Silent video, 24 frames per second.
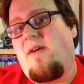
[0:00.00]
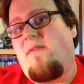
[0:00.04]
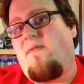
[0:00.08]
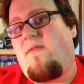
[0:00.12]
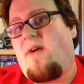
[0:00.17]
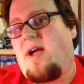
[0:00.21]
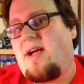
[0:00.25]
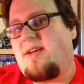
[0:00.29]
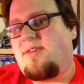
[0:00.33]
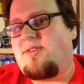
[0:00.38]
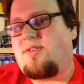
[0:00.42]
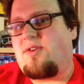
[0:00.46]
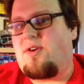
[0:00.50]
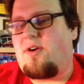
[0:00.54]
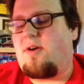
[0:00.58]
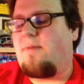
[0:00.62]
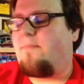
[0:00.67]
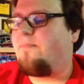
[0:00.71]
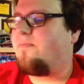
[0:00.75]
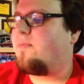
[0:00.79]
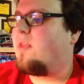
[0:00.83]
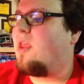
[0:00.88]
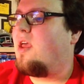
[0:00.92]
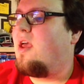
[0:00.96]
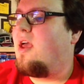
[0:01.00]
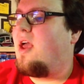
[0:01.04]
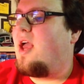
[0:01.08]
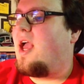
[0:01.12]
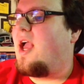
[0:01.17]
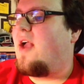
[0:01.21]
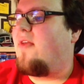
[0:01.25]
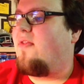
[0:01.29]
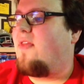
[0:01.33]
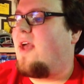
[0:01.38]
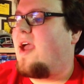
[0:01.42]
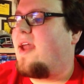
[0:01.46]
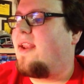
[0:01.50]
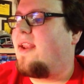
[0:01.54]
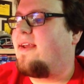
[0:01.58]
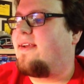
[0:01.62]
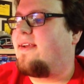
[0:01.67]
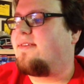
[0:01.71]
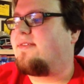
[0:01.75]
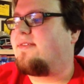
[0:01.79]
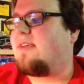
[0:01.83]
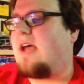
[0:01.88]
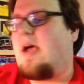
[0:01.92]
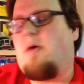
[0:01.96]
faster. And that
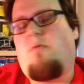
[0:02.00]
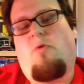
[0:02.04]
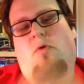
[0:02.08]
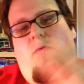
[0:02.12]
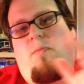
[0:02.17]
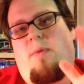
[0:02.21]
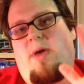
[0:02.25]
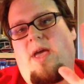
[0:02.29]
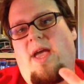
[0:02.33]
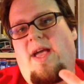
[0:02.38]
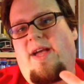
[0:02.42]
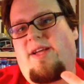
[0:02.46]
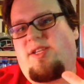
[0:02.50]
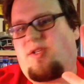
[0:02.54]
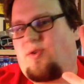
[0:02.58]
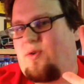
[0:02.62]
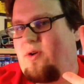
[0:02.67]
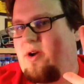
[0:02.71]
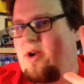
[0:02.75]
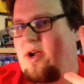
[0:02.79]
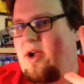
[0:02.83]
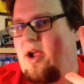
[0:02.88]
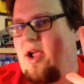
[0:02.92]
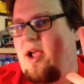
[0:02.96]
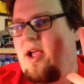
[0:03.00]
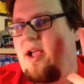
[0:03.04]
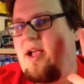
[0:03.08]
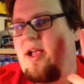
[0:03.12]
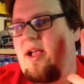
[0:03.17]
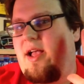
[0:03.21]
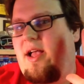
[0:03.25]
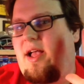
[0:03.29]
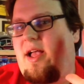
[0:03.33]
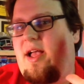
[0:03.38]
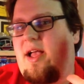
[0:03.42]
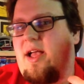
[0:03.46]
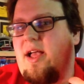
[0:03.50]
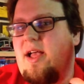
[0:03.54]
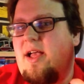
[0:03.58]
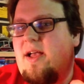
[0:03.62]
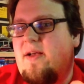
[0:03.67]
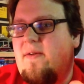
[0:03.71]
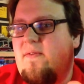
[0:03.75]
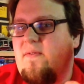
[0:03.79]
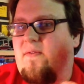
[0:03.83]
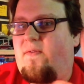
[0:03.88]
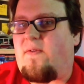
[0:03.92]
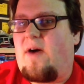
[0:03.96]
is, I will be answering
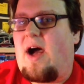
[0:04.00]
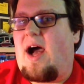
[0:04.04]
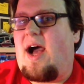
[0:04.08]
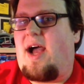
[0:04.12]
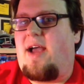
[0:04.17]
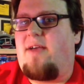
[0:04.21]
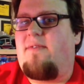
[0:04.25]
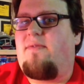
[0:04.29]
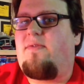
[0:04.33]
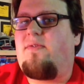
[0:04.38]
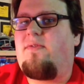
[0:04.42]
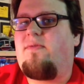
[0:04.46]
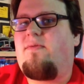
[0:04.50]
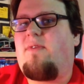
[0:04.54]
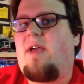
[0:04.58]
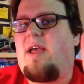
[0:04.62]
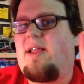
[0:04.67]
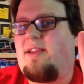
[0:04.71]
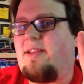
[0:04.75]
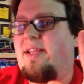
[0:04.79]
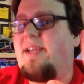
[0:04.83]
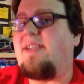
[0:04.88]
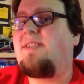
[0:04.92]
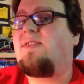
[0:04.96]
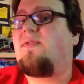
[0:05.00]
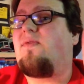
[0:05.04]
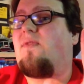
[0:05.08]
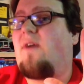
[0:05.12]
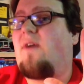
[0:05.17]
Five. At least